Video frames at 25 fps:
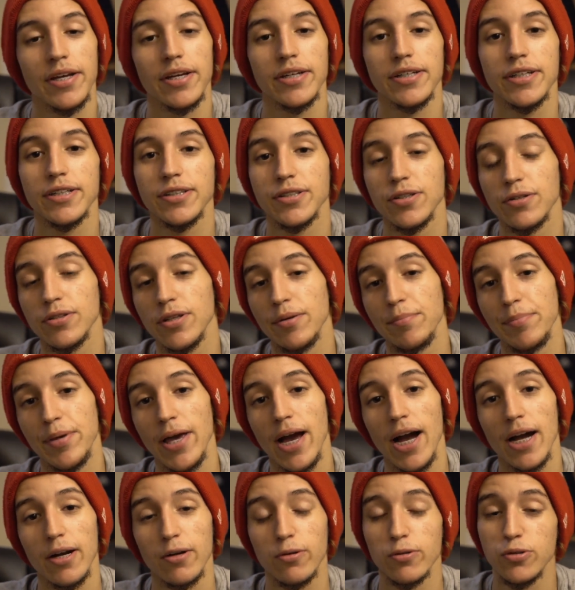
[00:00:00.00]
Against
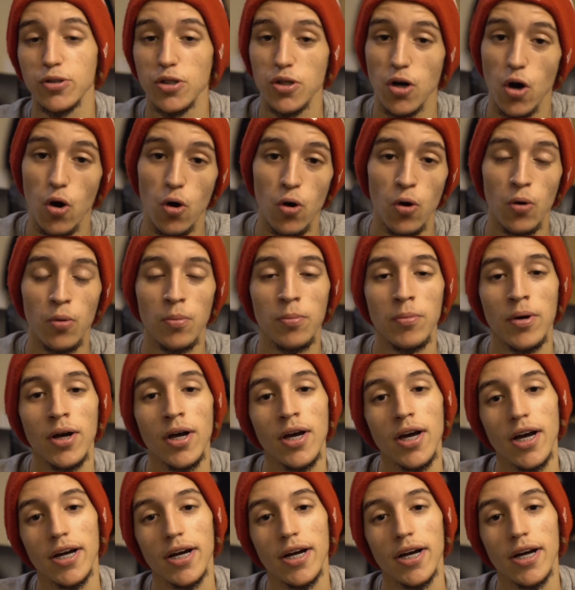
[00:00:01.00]
Olympiacos home,